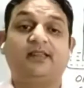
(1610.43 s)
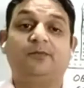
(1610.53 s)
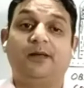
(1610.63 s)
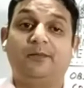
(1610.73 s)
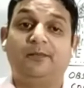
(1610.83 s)

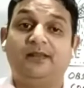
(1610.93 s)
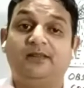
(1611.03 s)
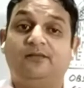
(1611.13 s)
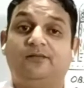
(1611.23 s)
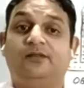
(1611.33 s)
These are the
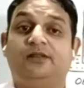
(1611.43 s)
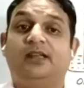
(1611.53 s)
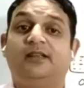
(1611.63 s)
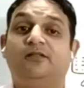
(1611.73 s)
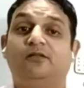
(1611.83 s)

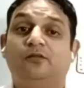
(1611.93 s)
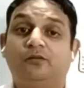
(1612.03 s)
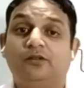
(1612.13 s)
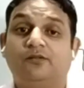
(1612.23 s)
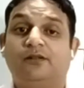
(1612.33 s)
experiments which
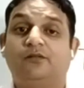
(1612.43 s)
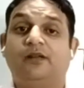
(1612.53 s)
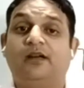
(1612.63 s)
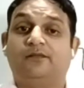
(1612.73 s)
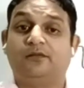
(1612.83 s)
are in your
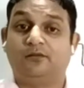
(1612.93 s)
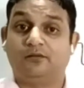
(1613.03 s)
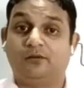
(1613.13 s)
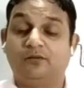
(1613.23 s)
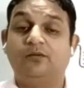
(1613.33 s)
course, which you
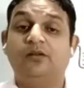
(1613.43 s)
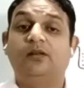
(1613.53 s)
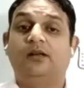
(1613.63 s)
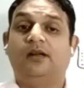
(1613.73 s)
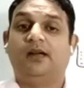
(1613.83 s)
have to
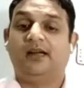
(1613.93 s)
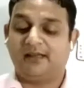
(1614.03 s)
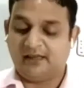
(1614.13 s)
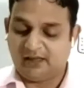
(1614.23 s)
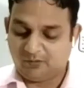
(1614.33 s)
go through.
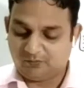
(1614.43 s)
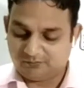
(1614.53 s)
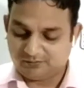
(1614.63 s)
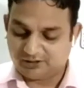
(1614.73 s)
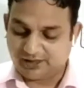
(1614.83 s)

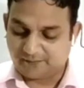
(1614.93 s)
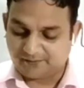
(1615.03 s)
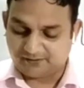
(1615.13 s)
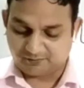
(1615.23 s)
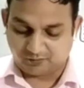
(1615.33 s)
And now
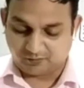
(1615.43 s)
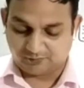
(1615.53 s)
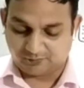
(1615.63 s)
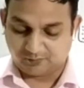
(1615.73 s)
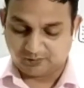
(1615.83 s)
this
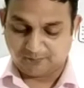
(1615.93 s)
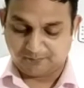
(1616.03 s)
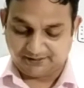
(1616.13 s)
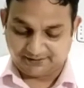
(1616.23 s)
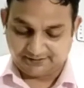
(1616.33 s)
chapter is
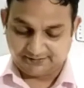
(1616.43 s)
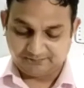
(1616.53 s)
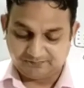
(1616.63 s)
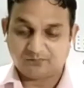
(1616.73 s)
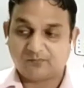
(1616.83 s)
also
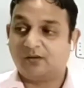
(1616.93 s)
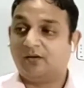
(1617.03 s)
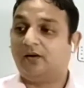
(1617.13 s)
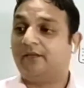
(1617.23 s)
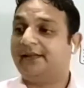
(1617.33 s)
completed.
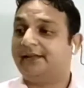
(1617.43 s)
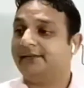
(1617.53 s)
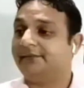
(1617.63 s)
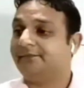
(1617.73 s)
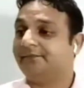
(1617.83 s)

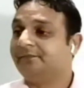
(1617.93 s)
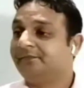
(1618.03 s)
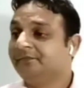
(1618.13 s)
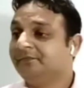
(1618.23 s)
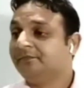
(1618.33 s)
All right.